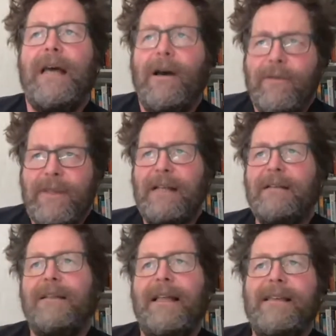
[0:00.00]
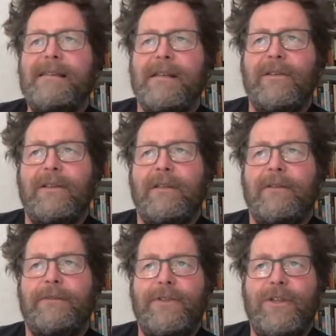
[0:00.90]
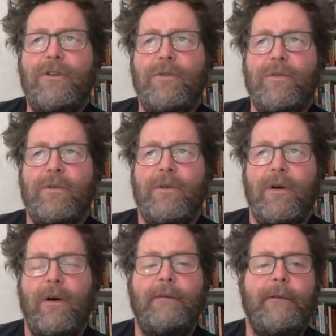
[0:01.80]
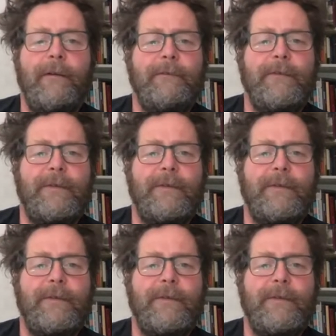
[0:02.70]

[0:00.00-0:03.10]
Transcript: Now, that classical view of,